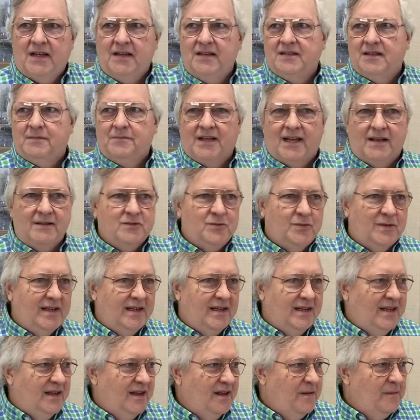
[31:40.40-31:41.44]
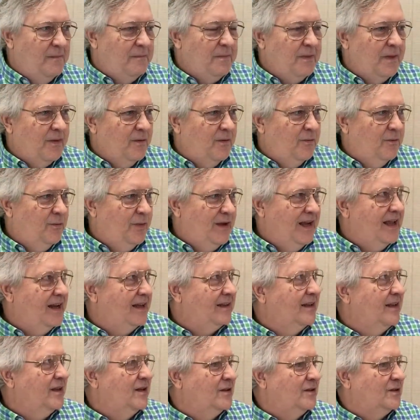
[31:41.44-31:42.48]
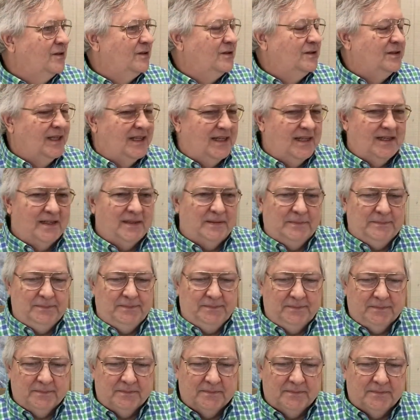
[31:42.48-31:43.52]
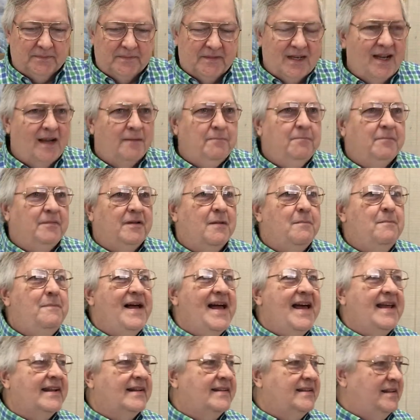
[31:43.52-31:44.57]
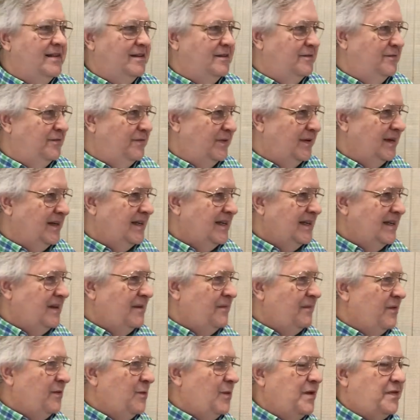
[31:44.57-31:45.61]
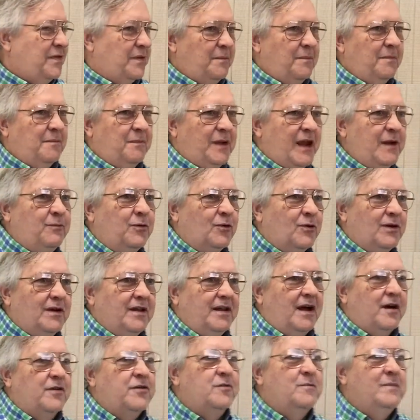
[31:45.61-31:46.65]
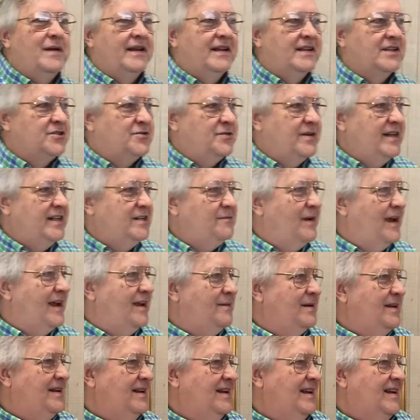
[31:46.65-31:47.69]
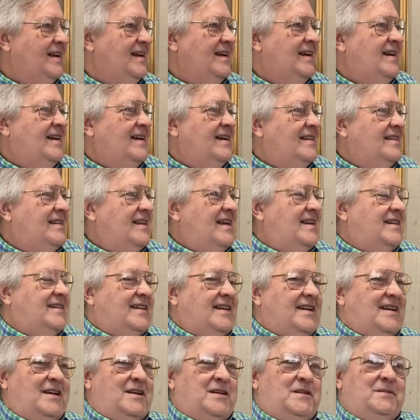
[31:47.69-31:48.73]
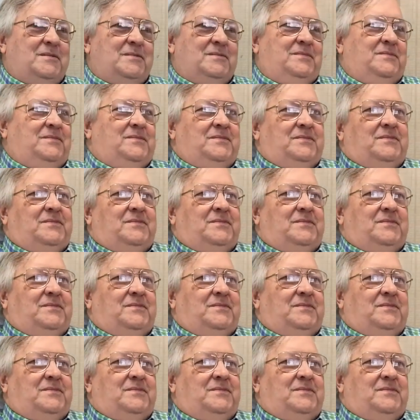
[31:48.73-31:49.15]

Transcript: sometimes we, we get a little um, com competitive with people in other ministries maybe, that uh,